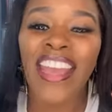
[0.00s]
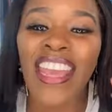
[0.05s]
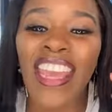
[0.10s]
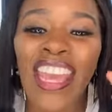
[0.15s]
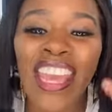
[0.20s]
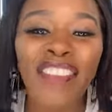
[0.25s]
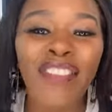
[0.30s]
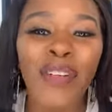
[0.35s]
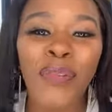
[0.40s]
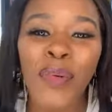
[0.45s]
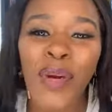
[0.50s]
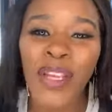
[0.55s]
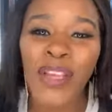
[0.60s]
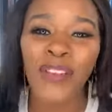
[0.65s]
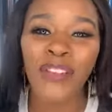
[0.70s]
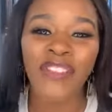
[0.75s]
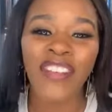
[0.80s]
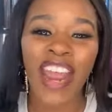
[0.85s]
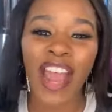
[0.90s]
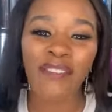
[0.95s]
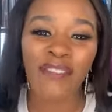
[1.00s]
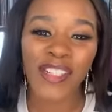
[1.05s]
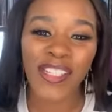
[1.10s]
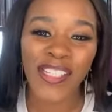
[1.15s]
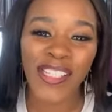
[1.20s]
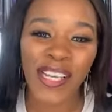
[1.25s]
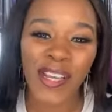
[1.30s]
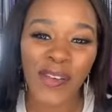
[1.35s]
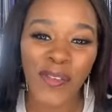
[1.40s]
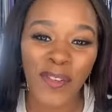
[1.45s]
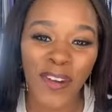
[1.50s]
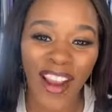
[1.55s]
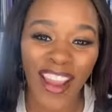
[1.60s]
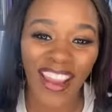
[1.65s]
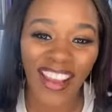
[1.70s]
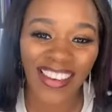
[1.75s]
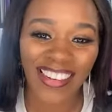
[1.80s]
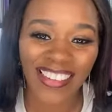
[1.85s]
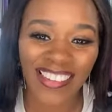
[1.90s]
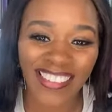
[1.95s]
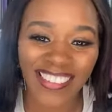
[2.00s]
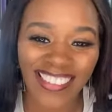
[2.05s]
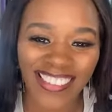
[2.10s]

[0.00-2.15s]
even when you've never seen rain.